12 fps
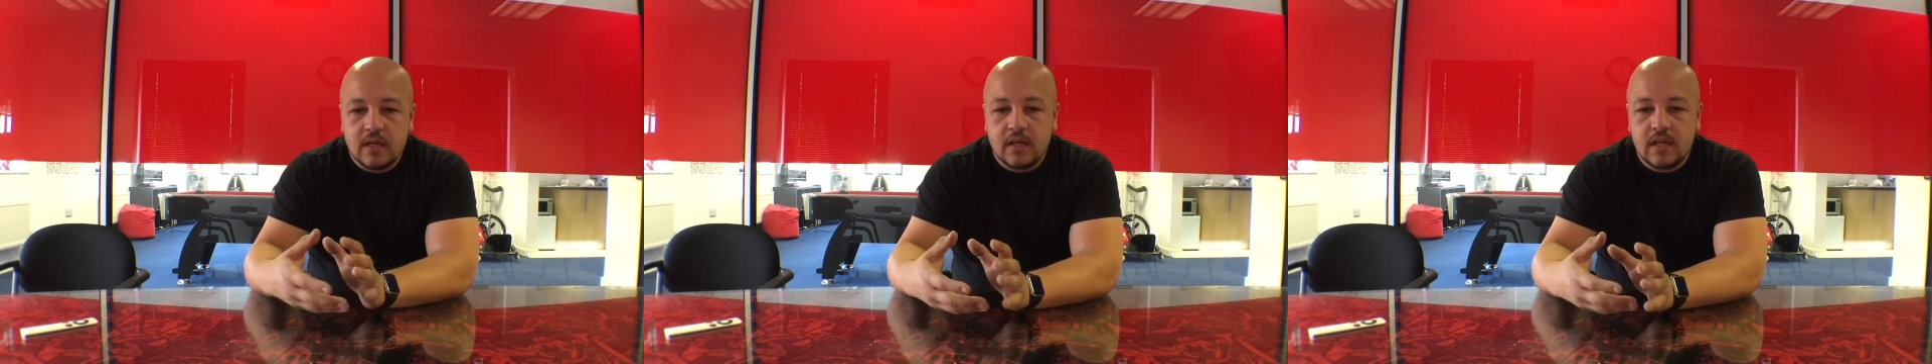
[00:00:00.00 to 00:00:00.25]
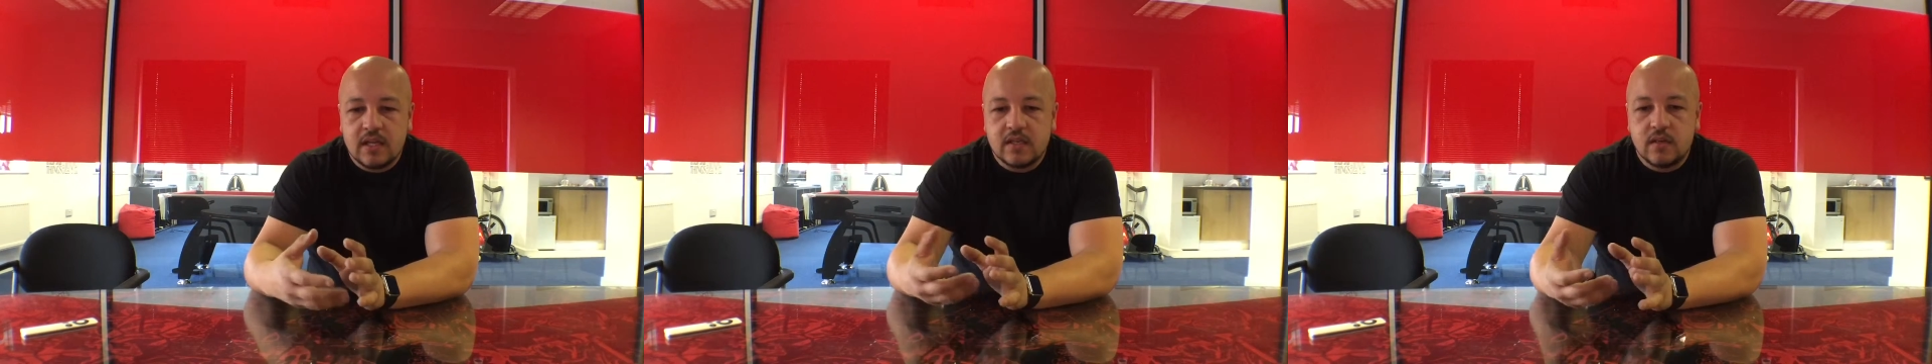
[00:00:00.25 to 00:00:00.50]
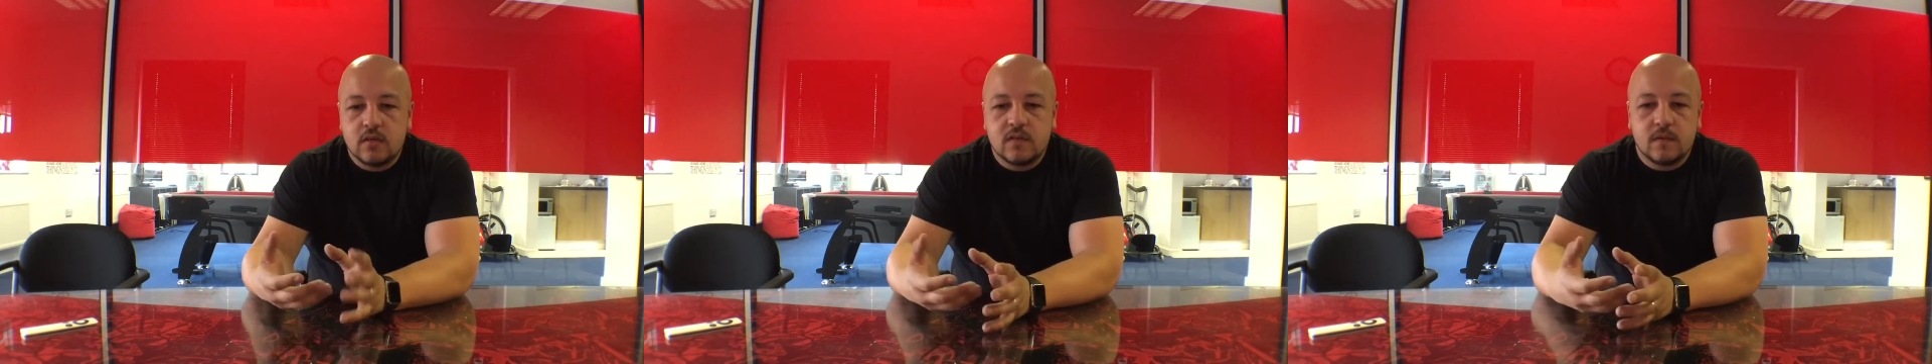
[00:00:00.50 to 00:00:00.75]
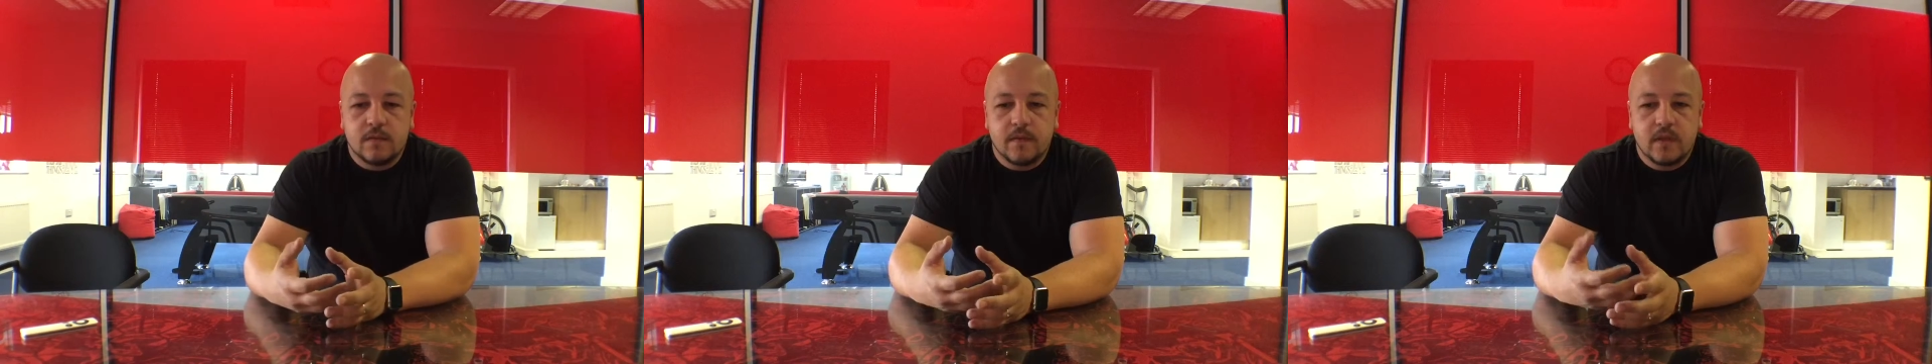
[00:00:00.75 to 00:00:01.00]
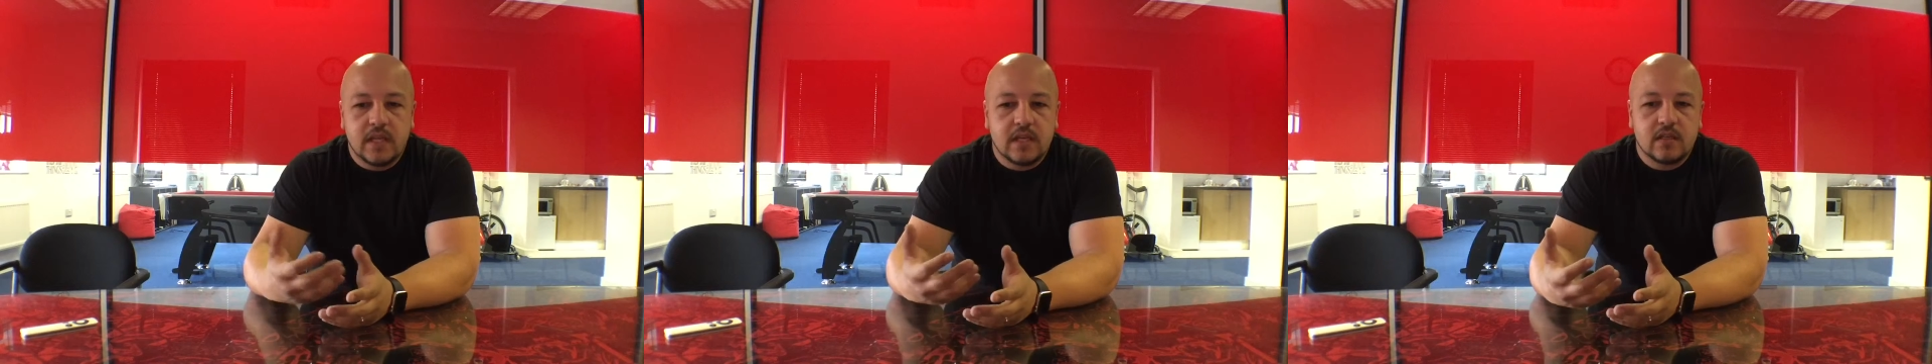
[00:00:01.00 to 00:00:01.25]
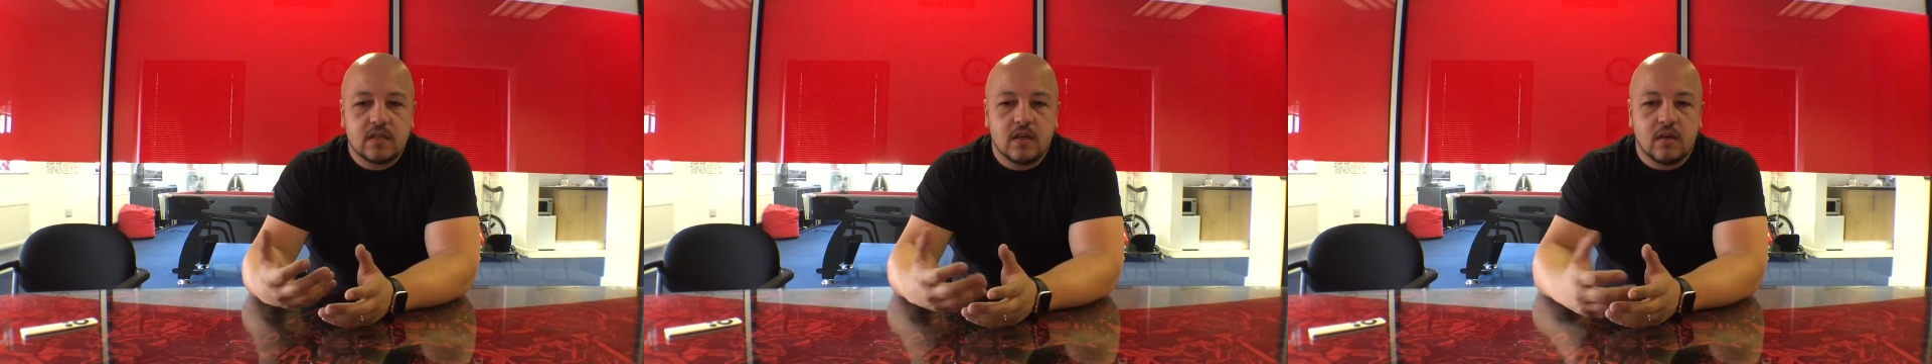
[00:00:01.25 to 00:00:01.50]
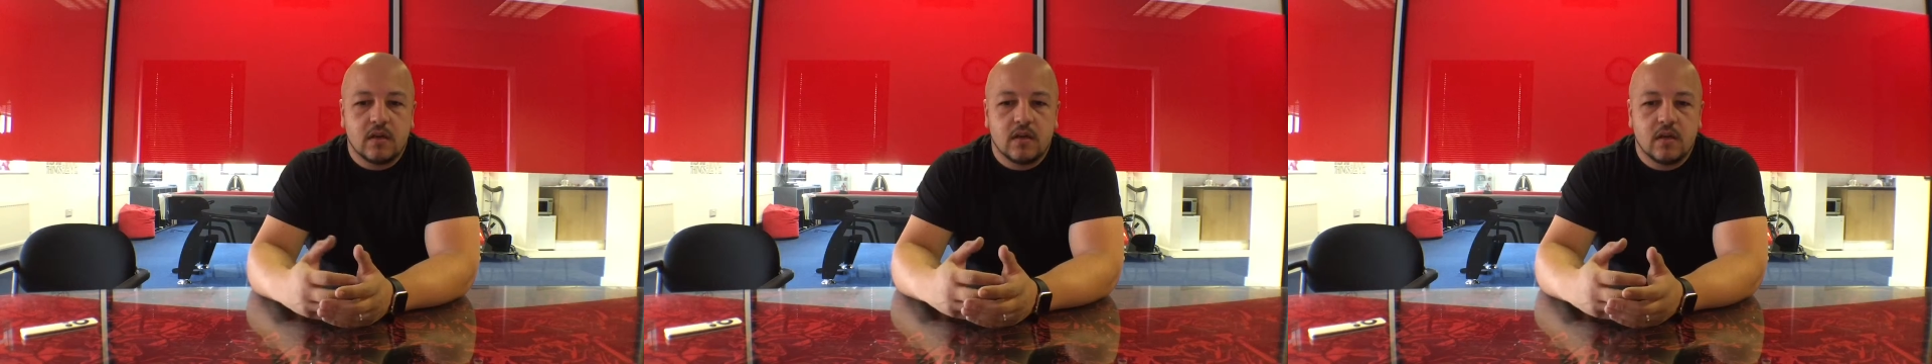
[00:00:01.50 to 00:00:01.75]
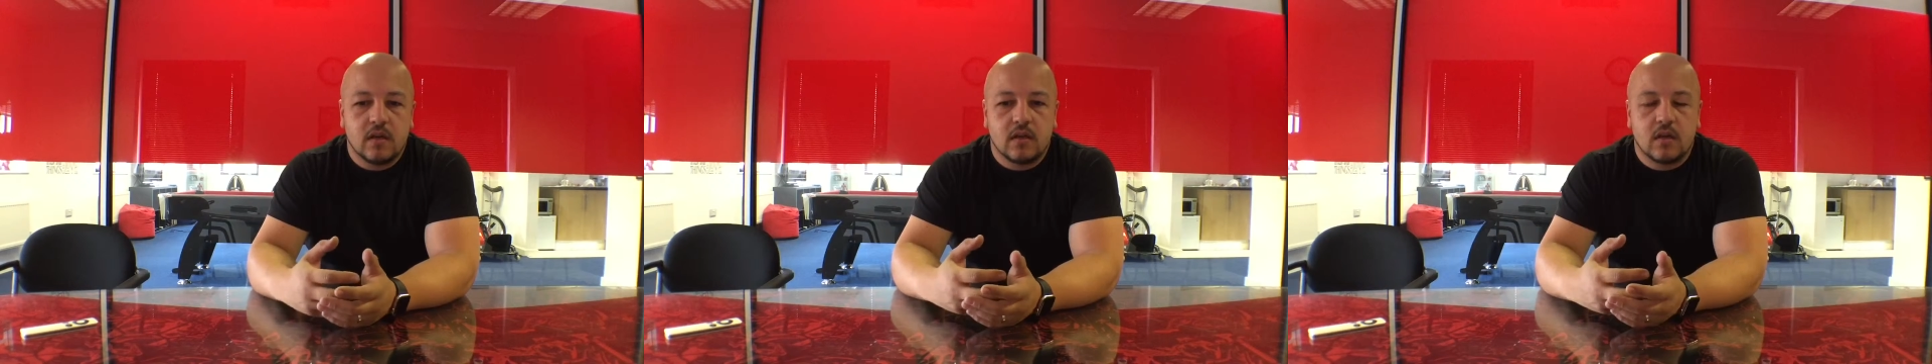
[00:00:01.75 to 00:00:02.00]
Now that's useful for things like